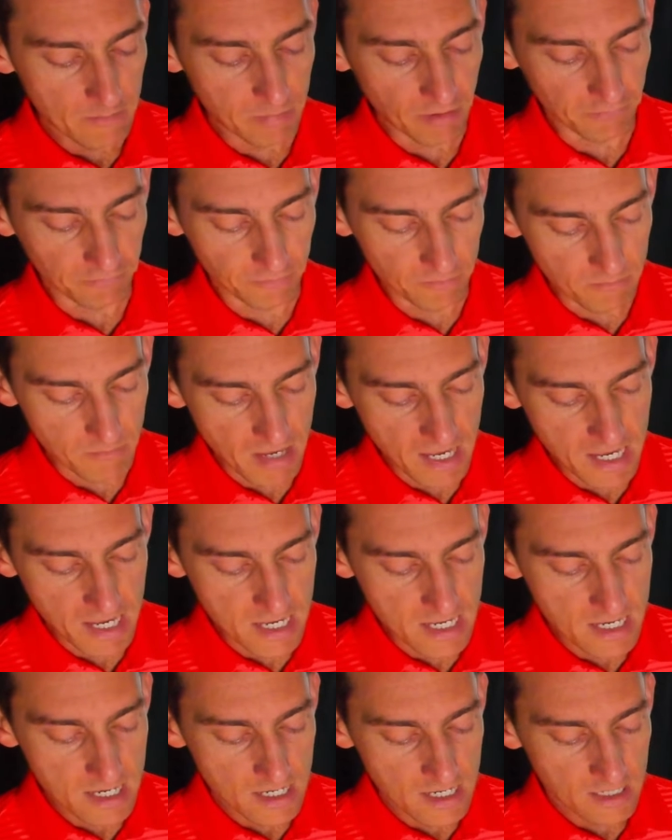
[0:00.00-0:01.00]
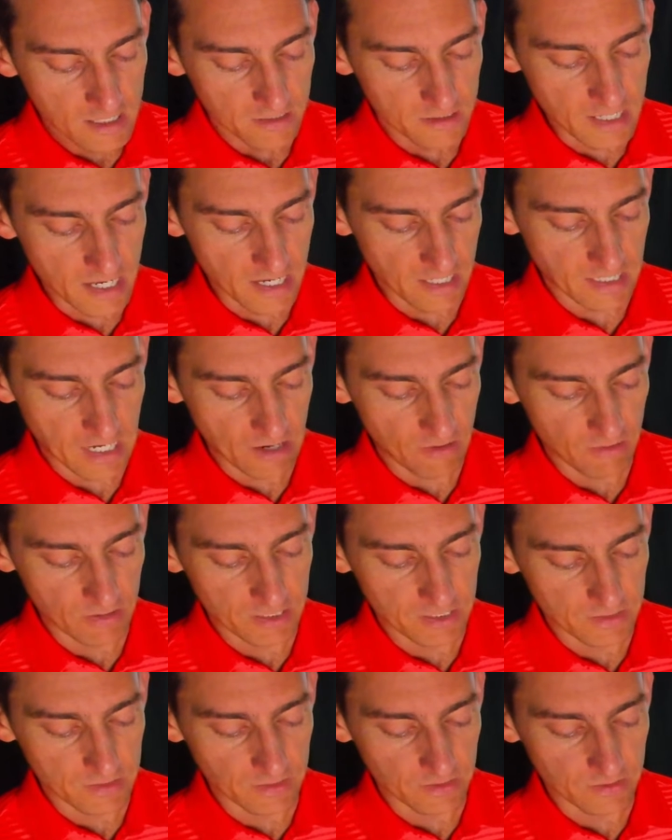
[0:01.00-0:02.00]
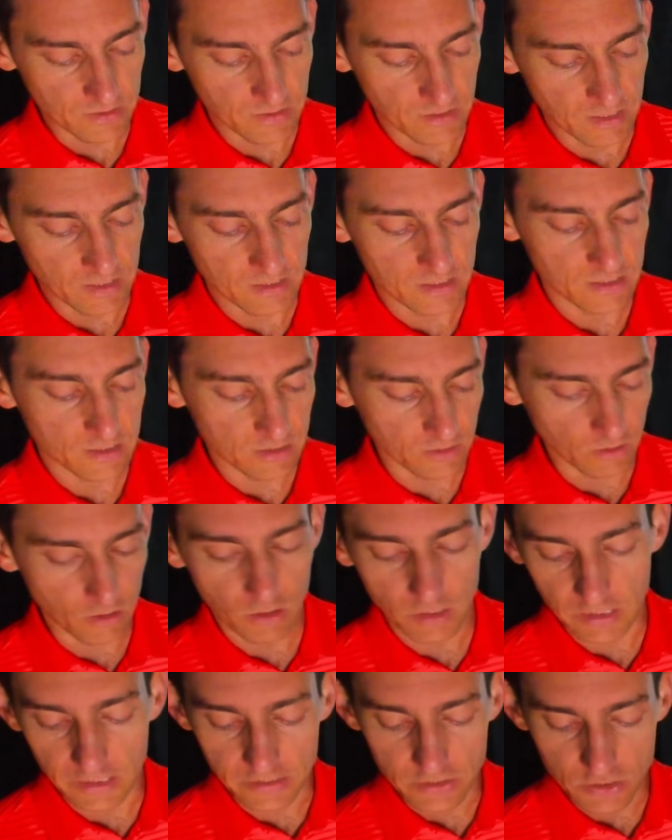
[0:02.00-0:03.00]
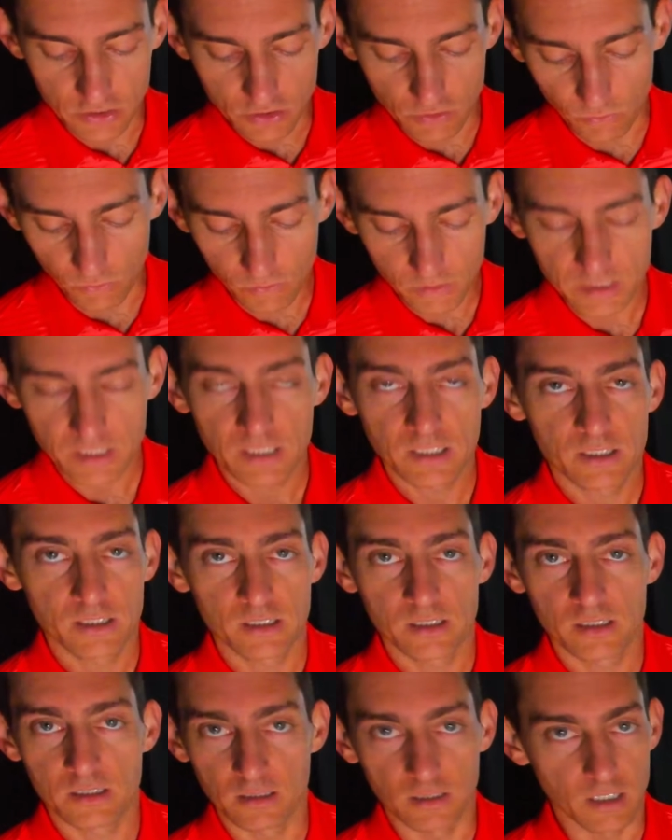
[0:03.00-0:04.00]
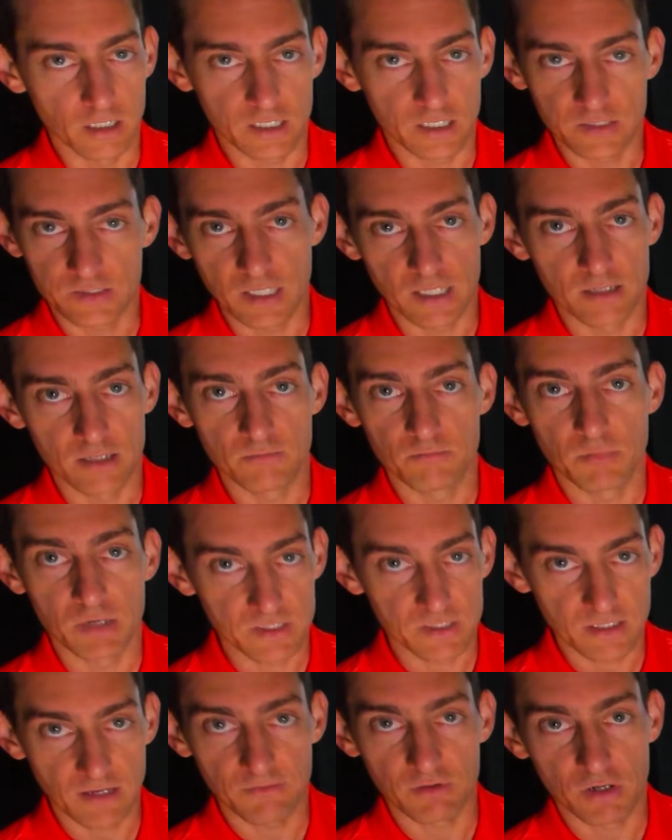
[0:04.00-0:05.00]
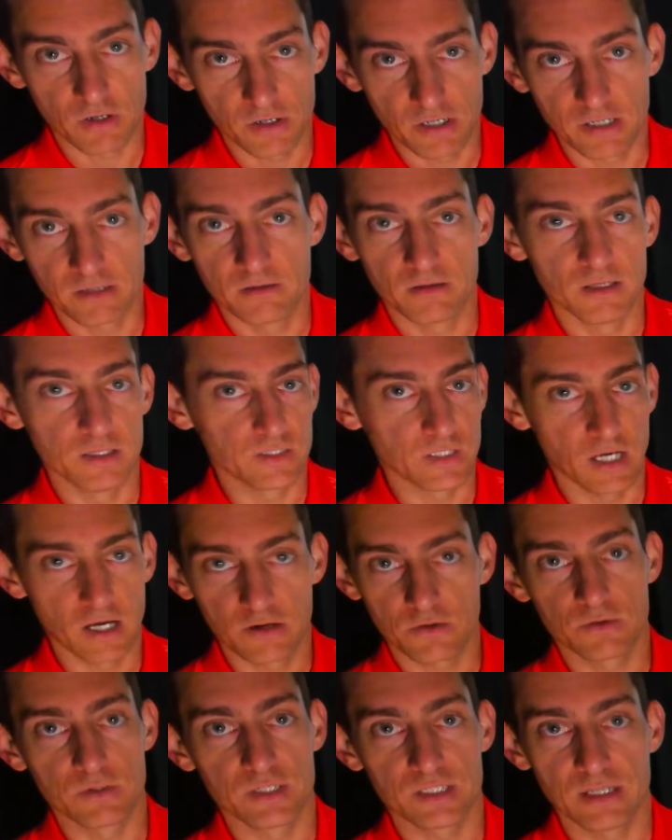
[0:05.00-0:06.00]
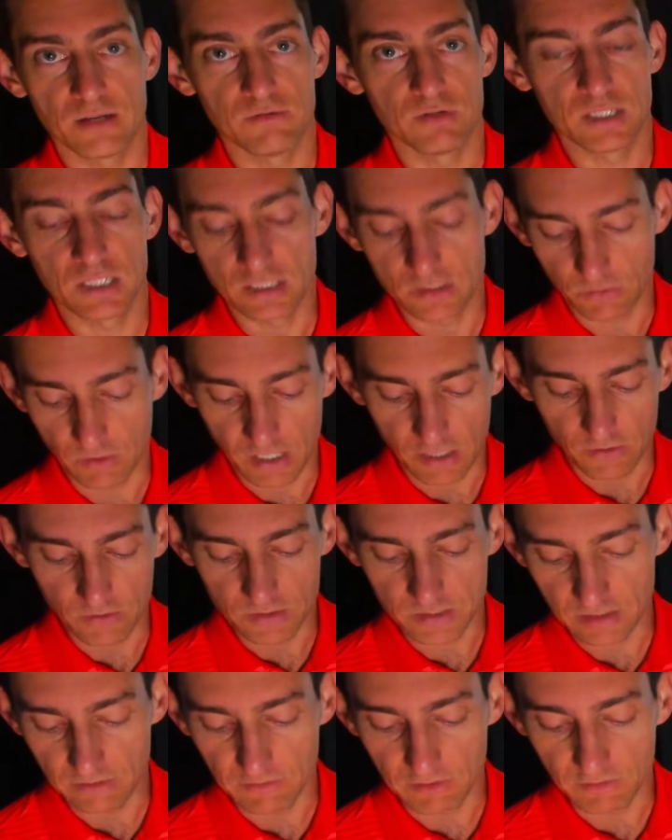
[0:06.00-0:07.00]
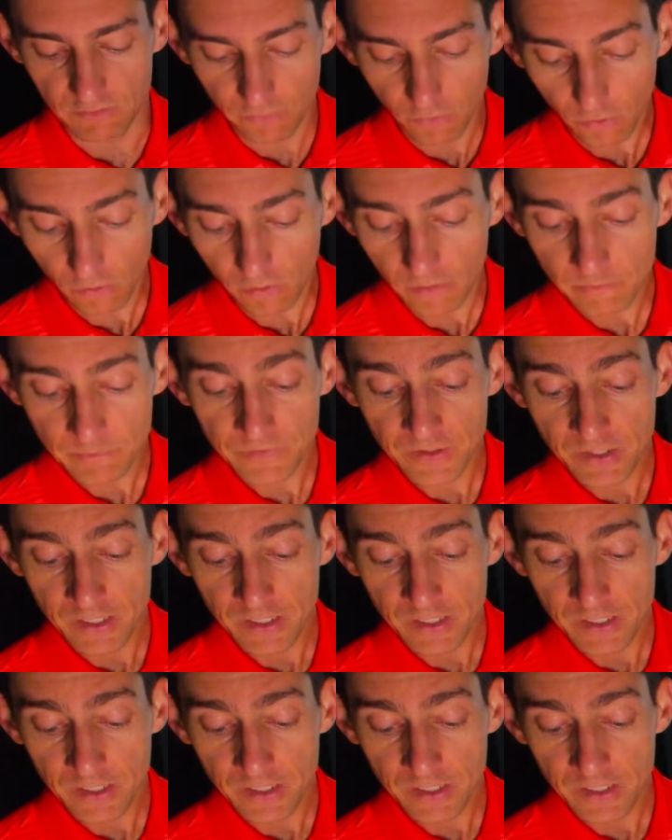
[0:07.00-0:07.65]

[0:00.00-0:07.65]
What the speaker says: But for me, that carry distance is slightly short. Like I said, my 7-iron is 170 to 174.